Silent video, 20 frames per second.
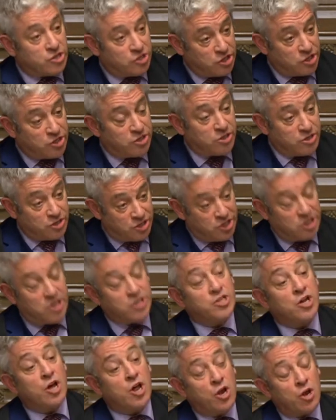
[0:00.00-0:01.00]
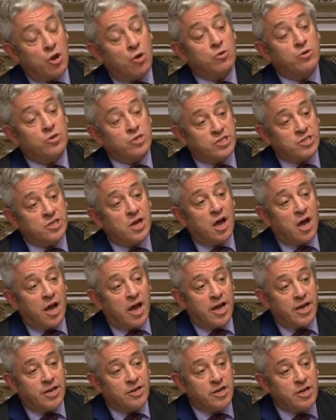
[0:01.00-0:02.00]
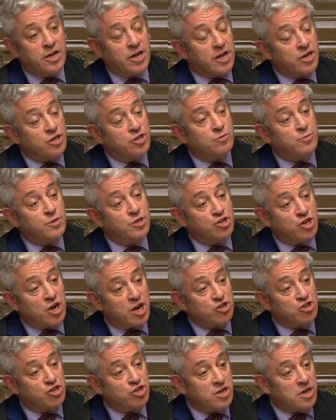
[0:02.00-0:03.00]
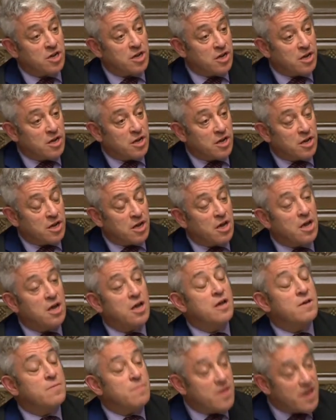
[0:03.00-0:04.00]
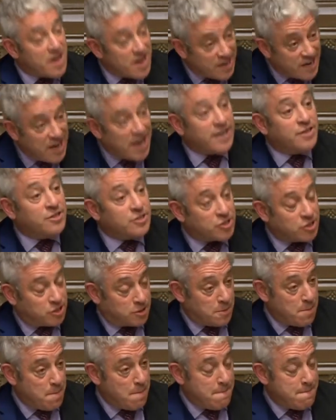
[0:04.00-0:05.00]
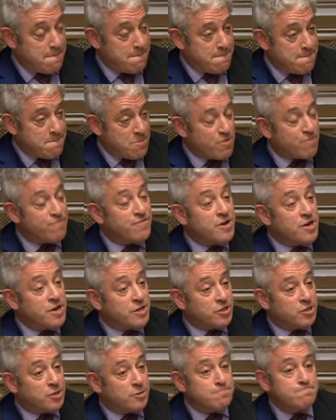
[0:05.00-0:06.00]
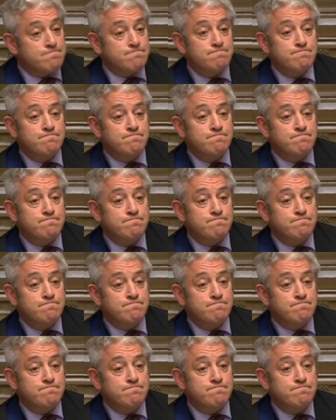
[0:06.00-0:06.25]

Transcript: to sit alongside and to be judged against the first.